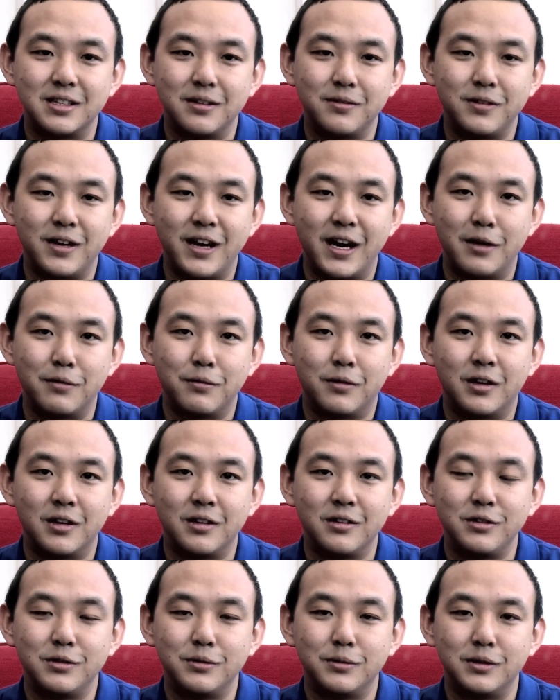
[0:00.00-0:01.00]
If you had one,
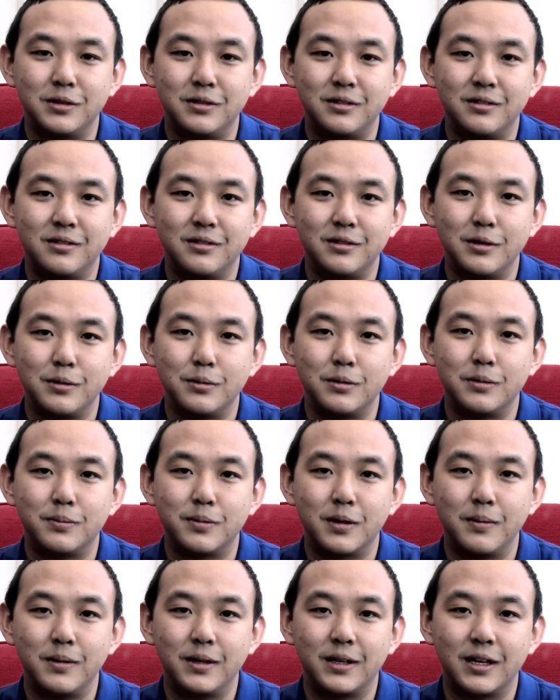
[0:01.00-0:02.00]
you would
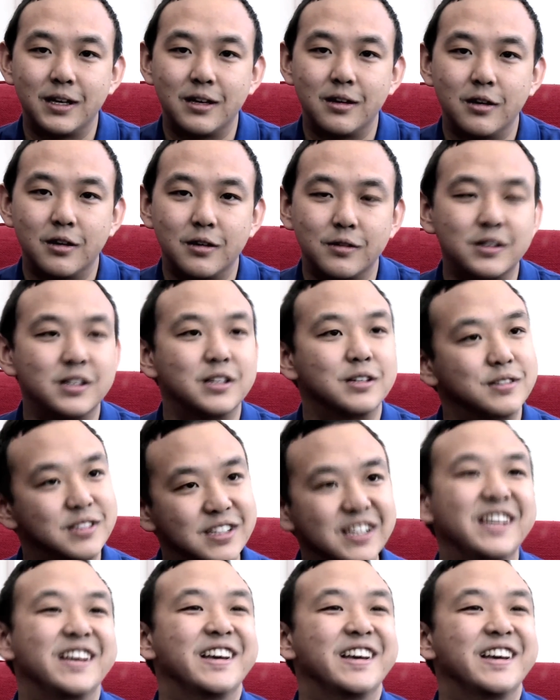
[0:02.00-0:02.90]
probably get a lot of girls.